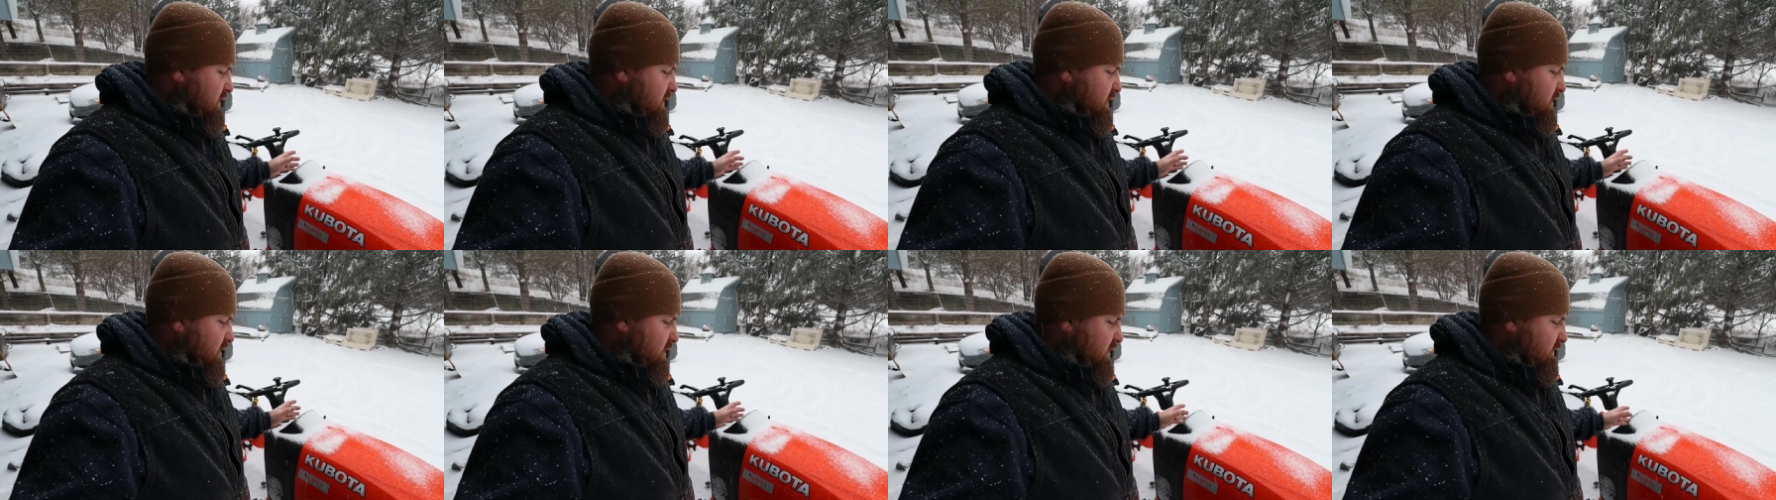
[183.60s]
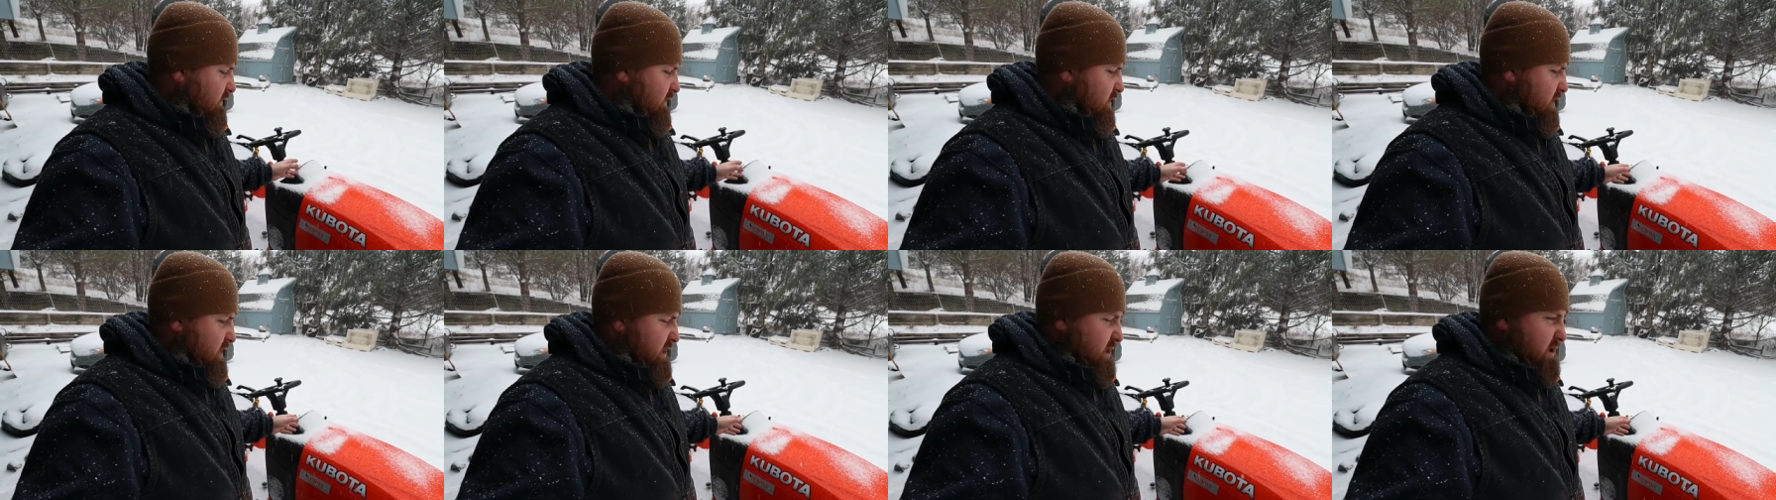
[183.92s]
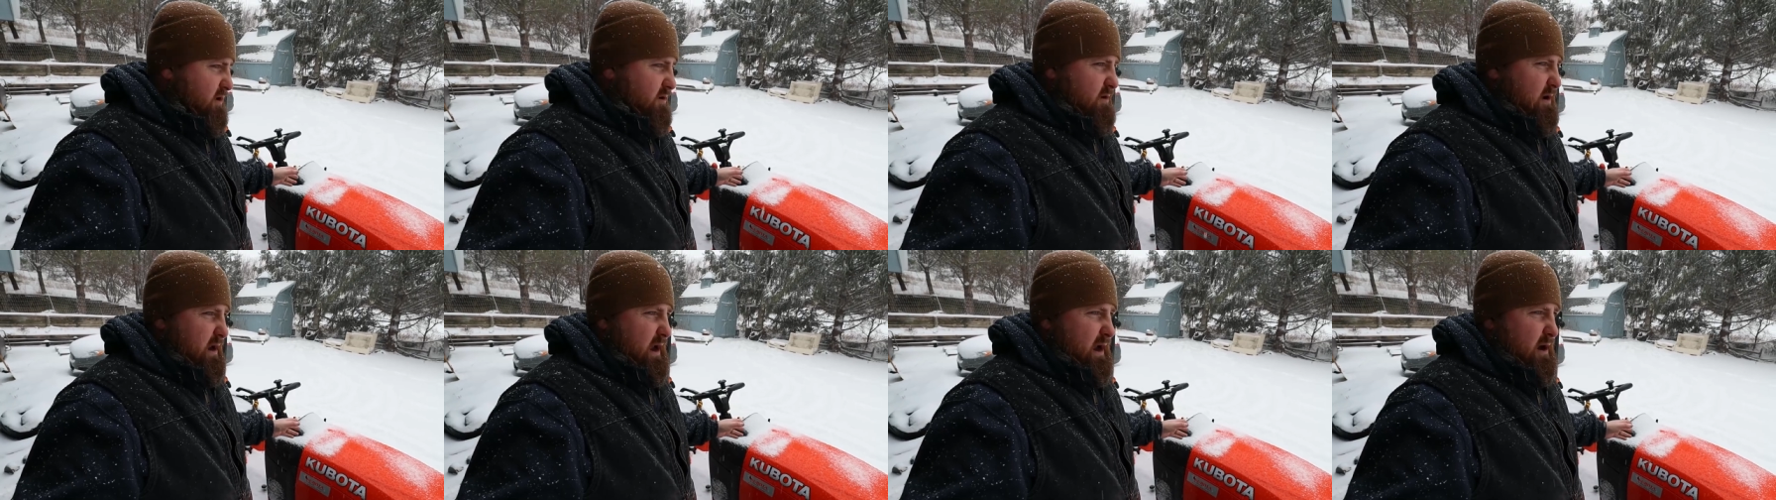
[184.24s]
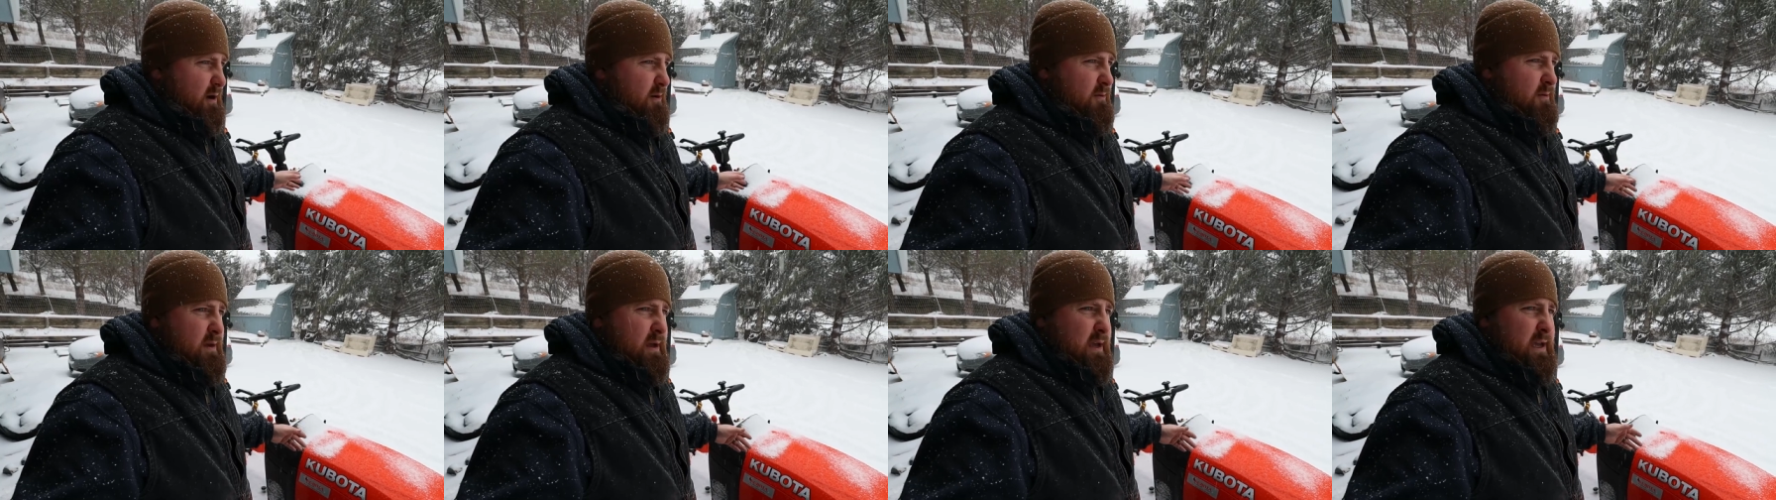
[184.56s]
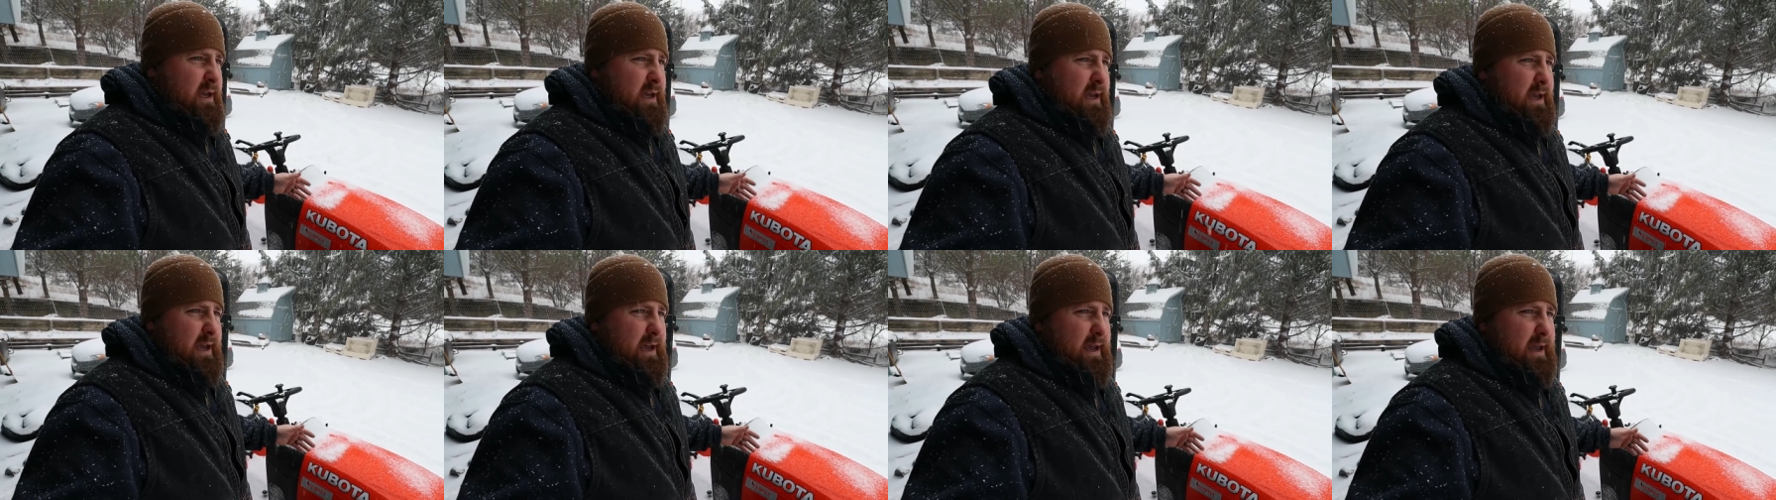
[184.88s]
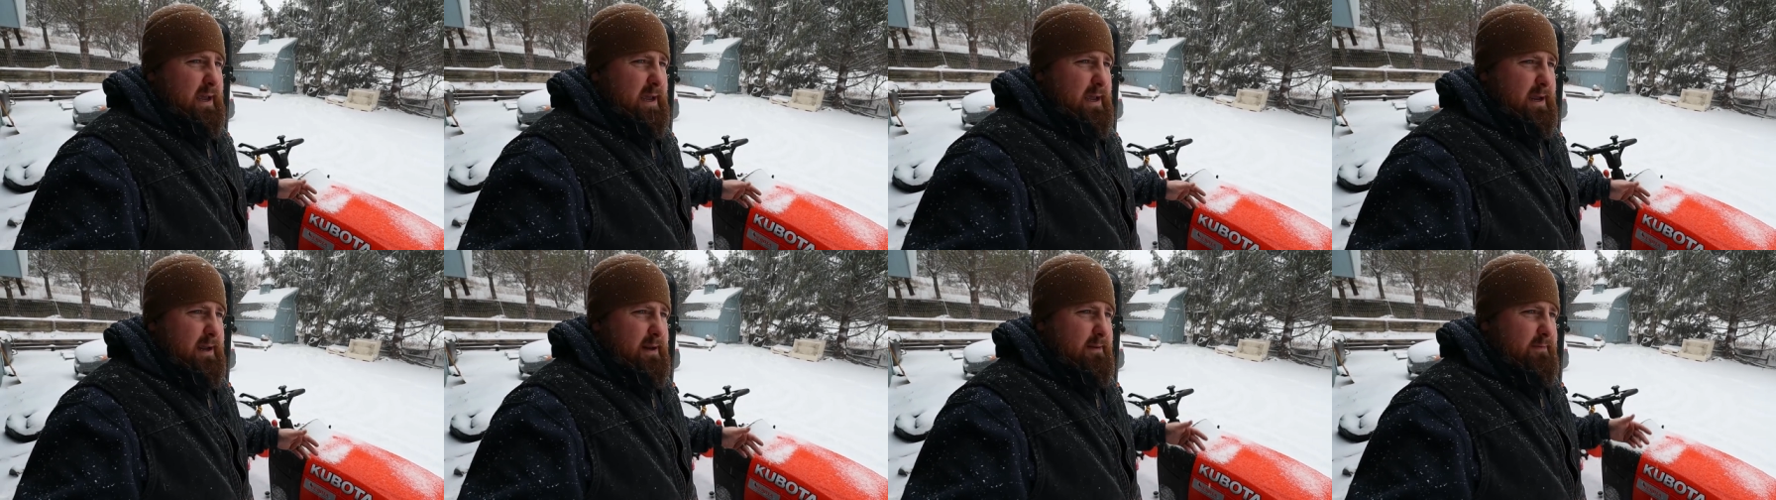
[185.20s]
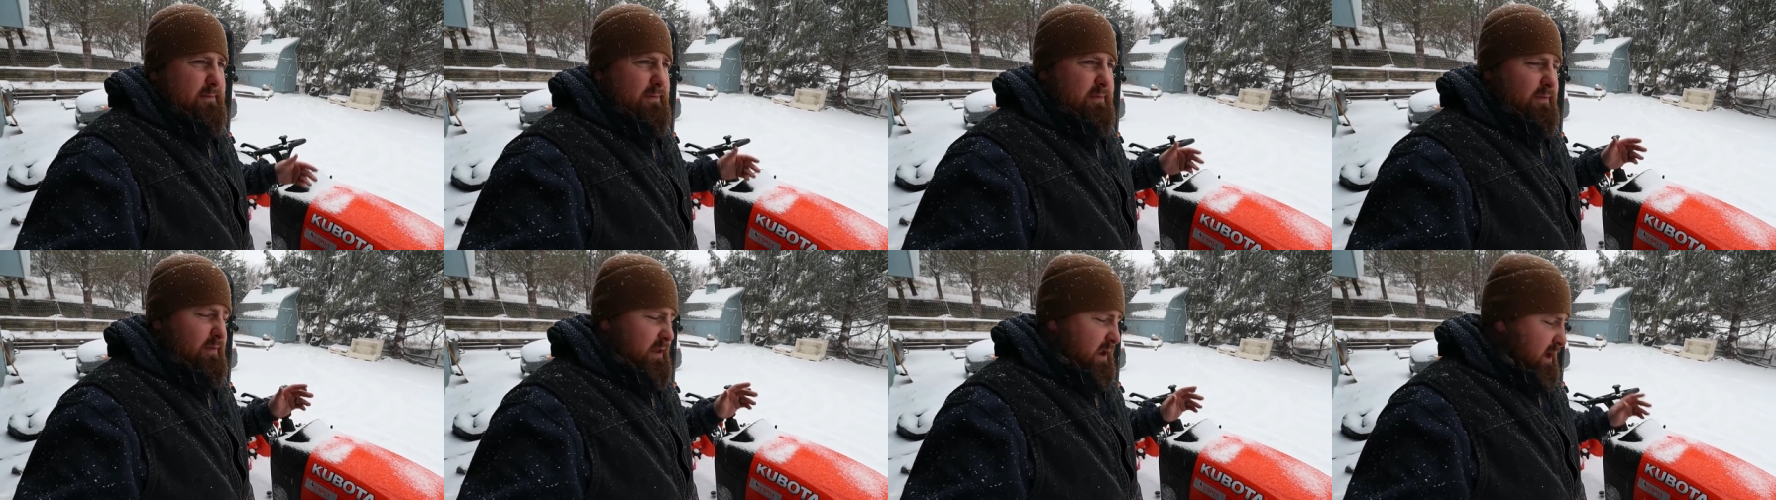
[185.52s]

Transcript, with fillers: a little over a year now, and